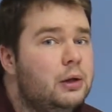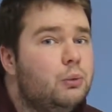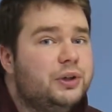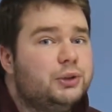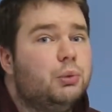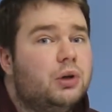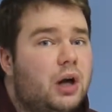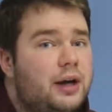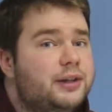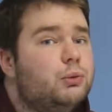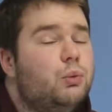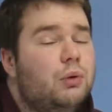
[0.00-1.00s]
which will
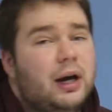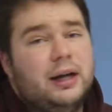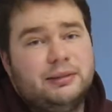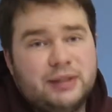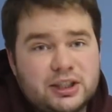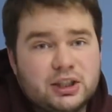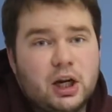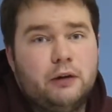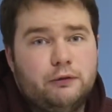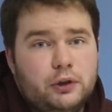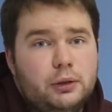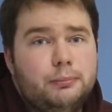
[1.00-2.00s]
cause
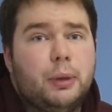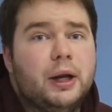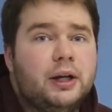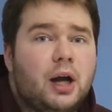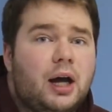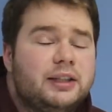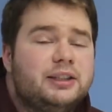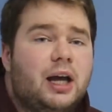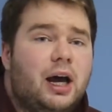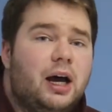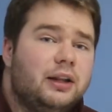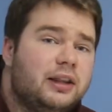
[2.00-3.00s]
discomfort but not
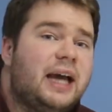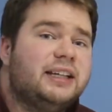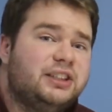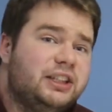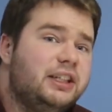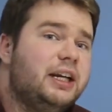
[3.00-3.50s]
lasting